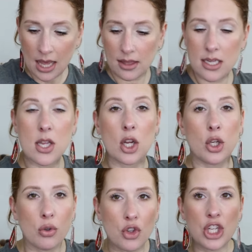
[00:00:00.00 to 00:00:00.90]
This
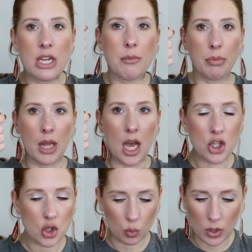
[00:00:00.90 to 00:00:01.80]
Gucci
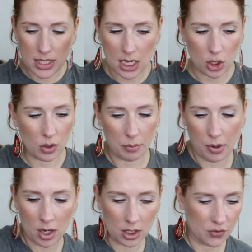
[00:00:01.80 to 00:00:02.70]
blush was a newer
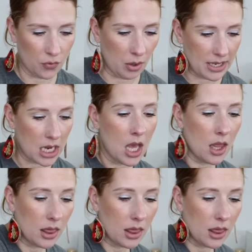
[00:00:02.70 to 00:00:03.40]
product for me.